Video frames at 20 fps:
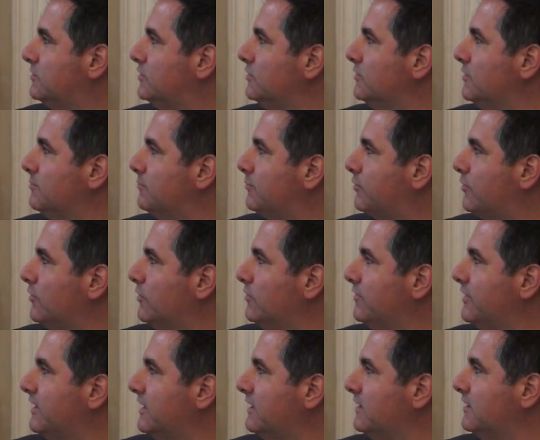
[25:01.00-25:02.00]
to
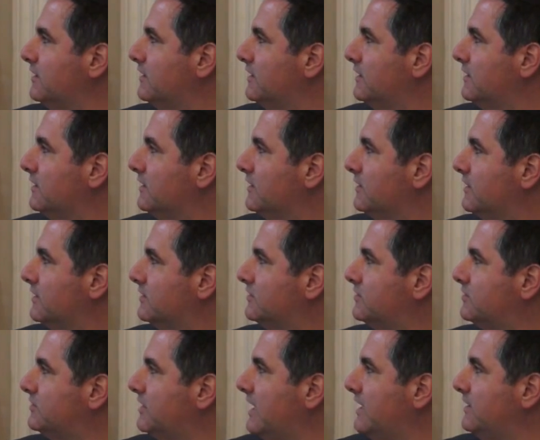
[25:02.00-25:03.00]
improving the
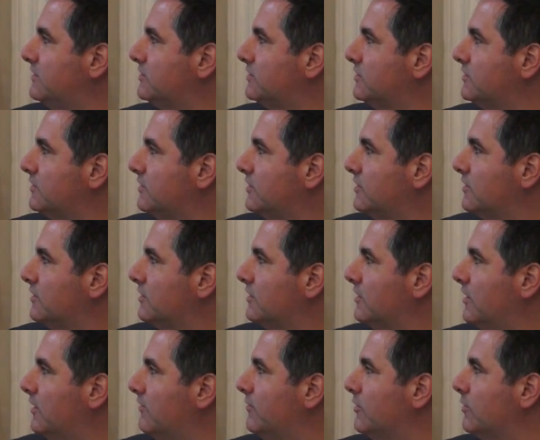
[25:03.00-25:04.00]
state
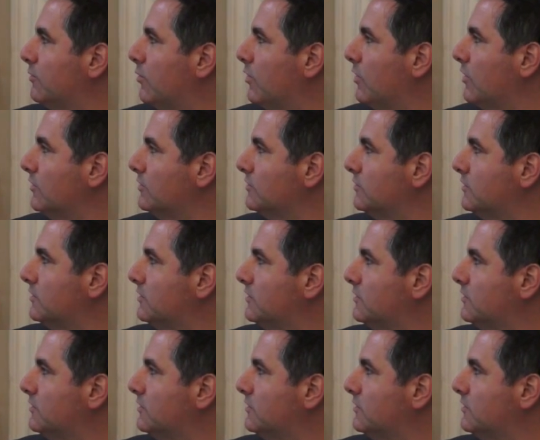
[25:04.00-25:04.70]
of the world.